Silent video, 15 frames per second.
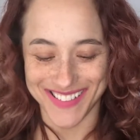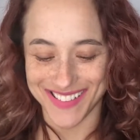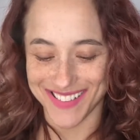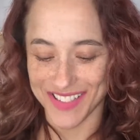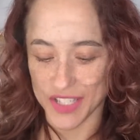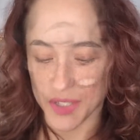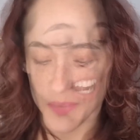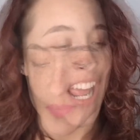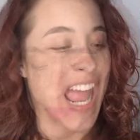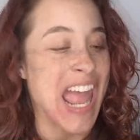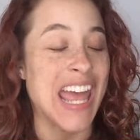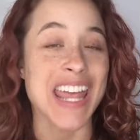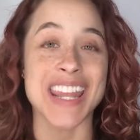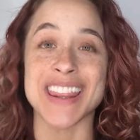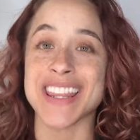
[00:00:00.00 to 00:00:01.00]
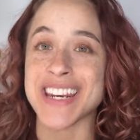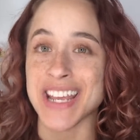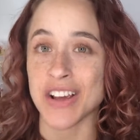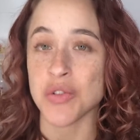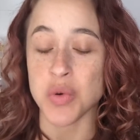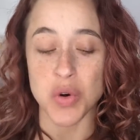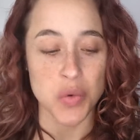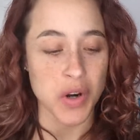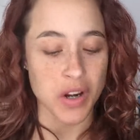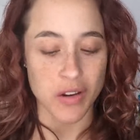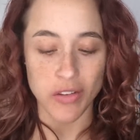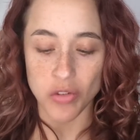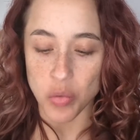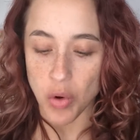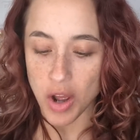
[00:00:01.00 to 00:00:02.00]
All right, and the next one we're going
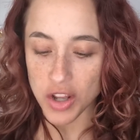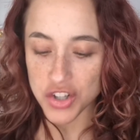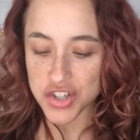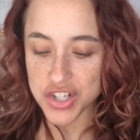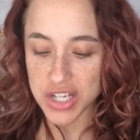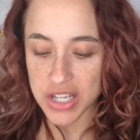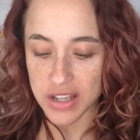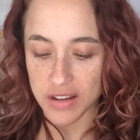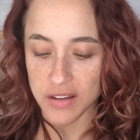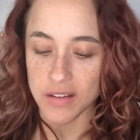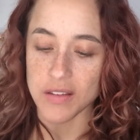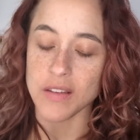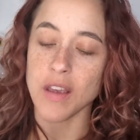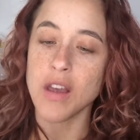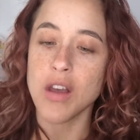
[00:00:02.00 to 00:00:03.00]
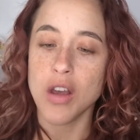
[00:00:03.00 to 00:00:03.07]
to swatch is